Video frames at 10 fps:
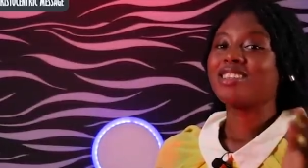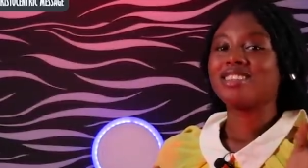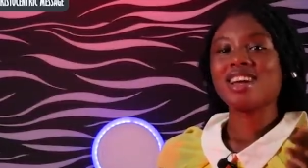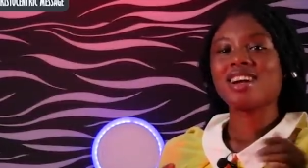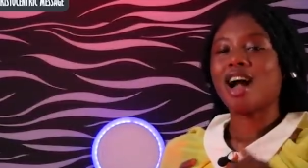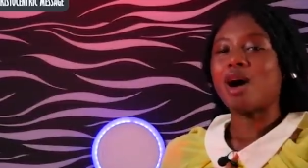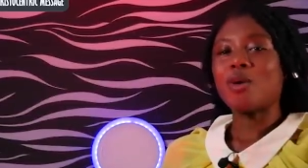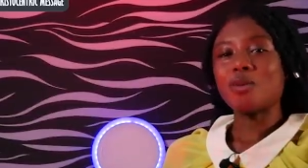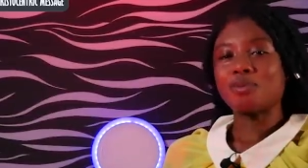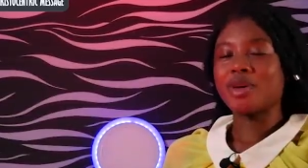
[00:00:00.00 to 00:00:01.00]
Check our
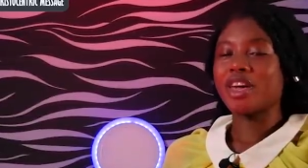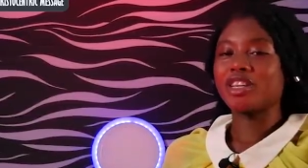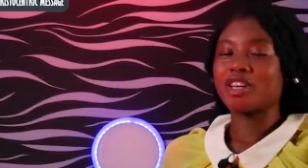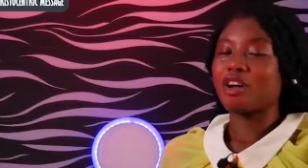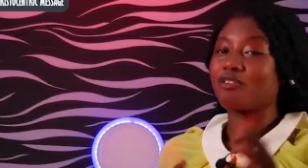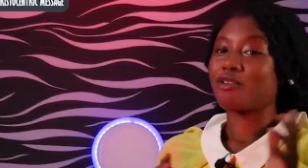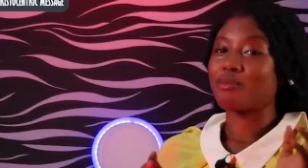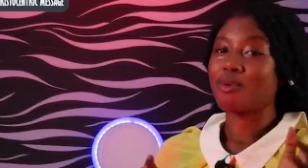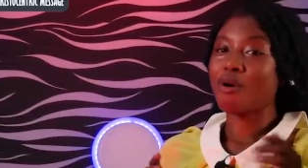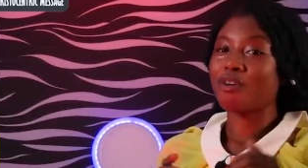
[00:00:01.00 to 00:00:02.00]
homepage for
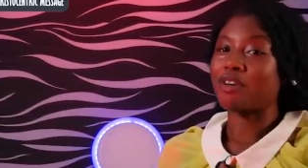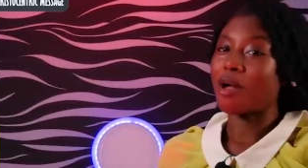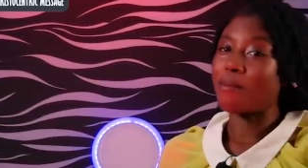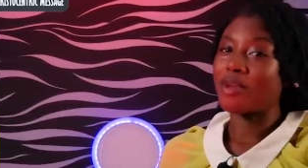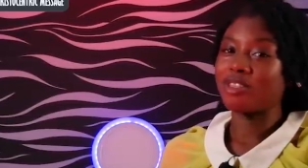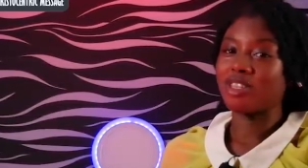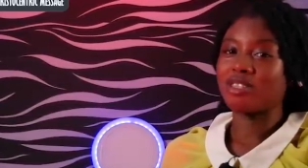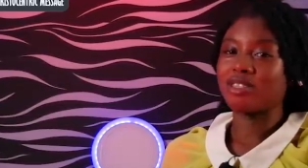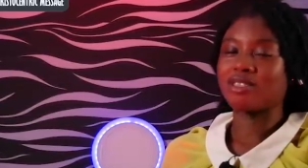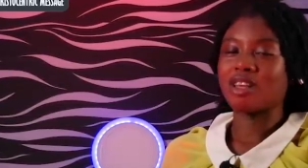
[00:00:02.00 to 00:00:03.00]
more of our
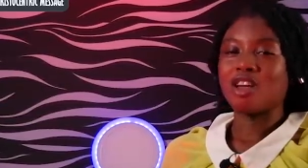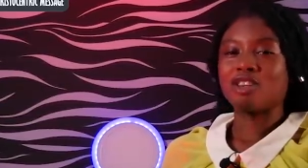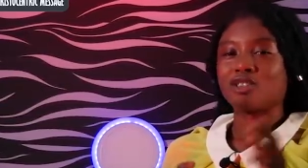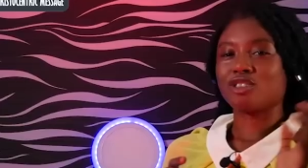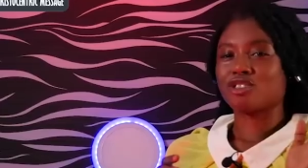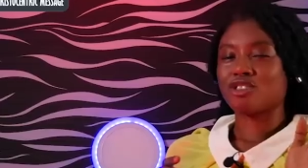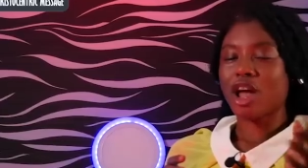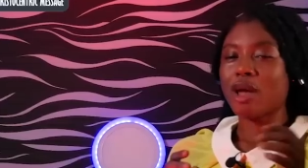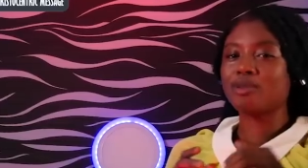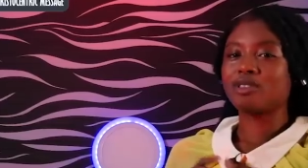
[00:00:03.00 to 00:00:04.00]
messages.
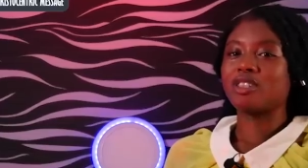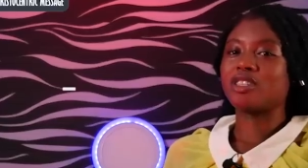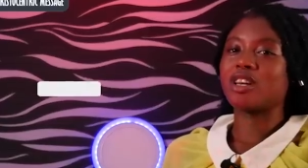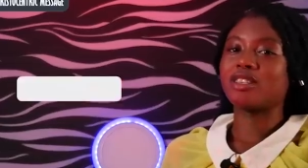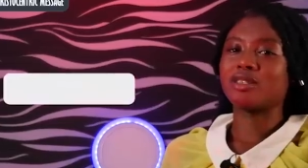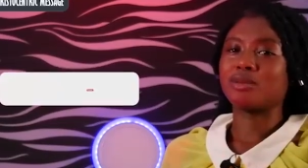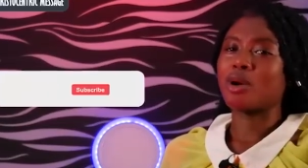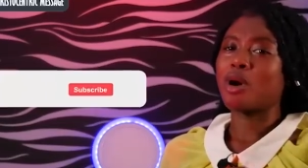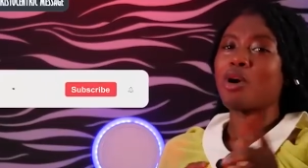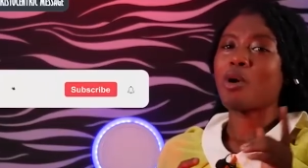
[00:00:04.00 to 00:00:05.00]
Subscribe to the channel,
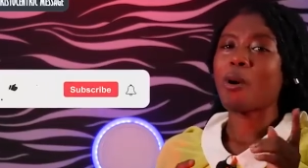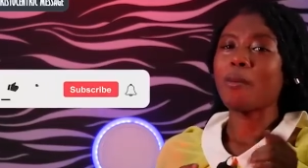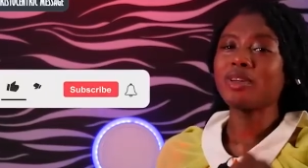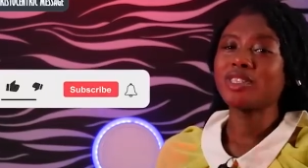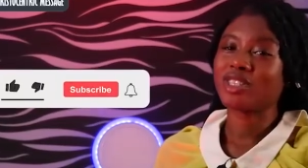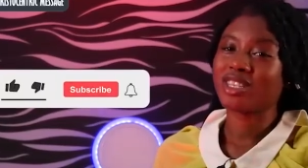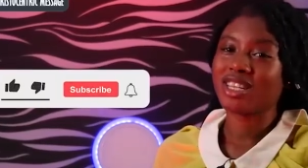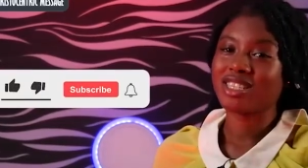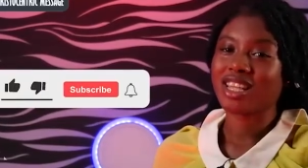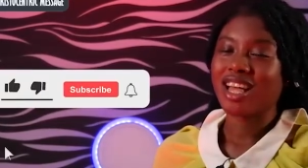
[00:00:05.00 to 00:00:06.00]
comment on
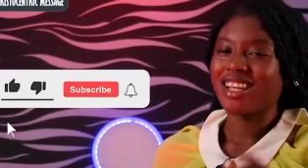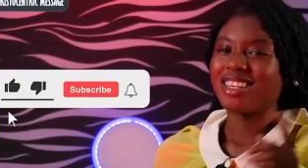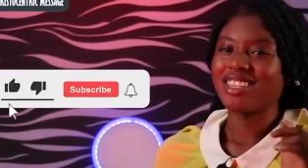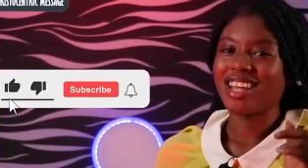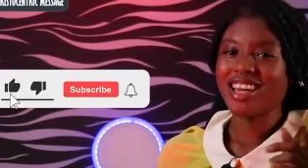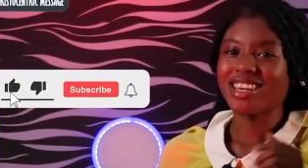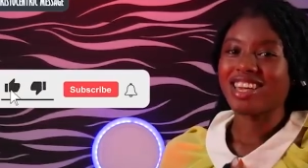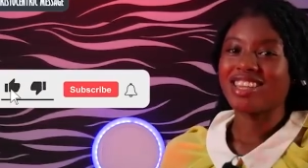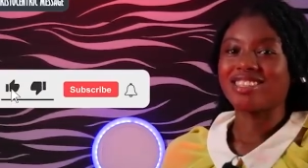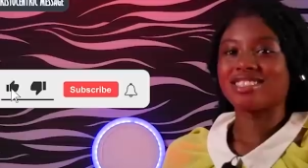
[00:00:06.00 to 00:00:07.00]
it, like
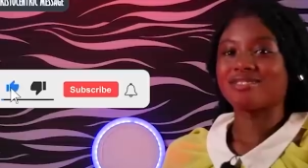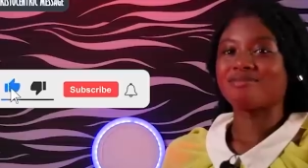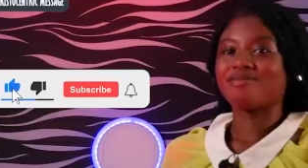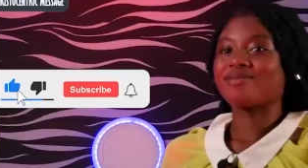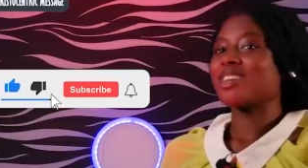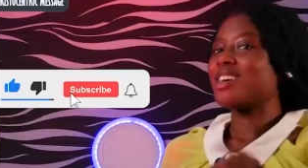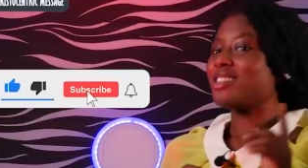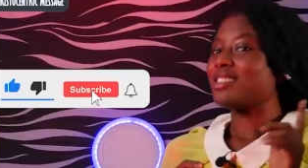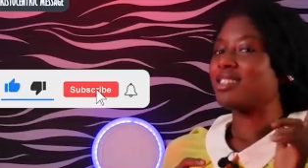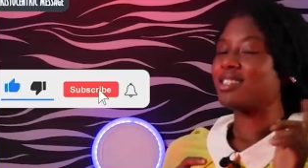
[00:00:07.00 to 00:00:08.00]
it.
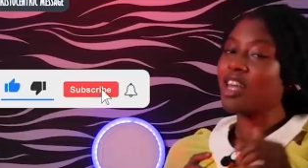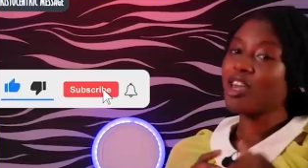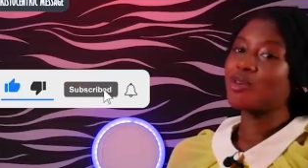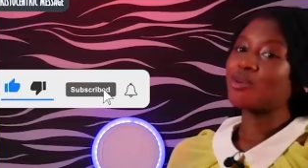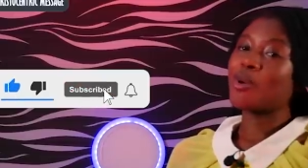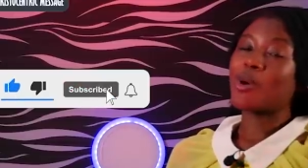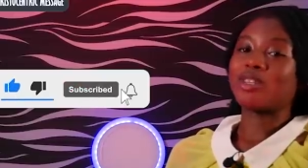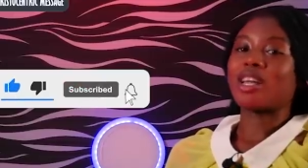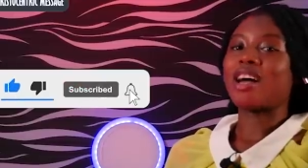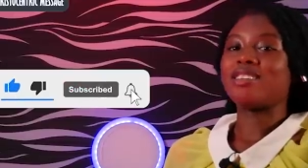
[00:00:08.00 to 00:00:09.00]
See you
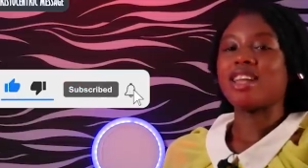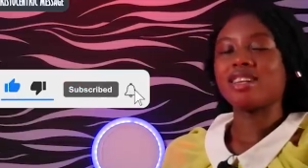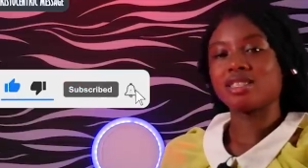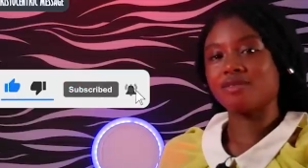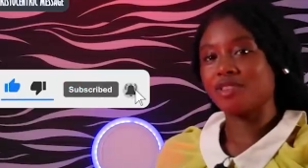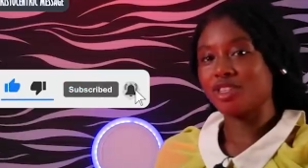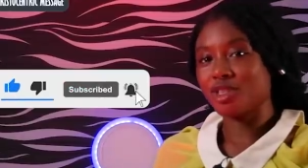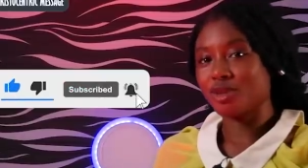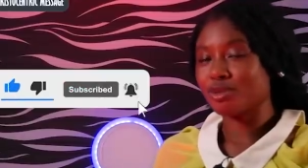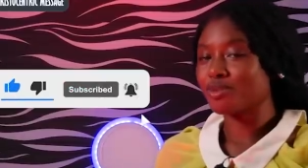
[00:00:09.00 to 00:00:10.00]
on our next
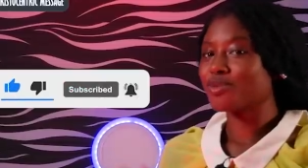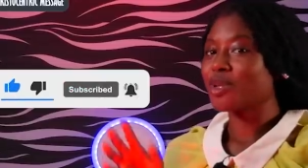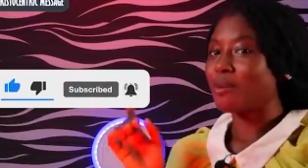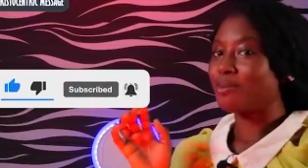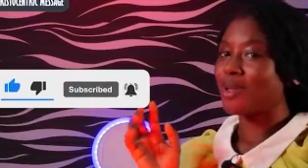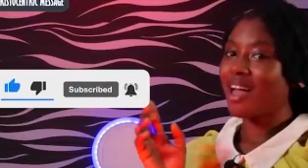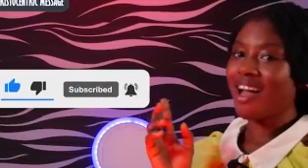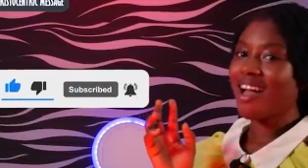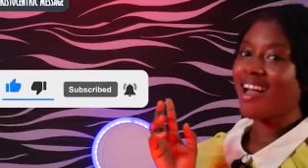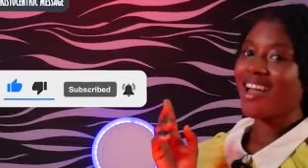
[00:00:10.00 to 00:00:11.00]
video.
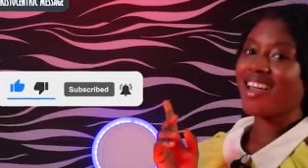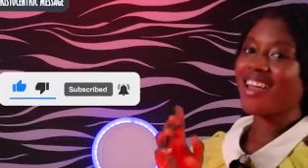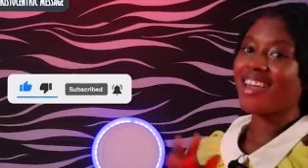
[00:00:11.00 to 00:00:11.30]
Bye.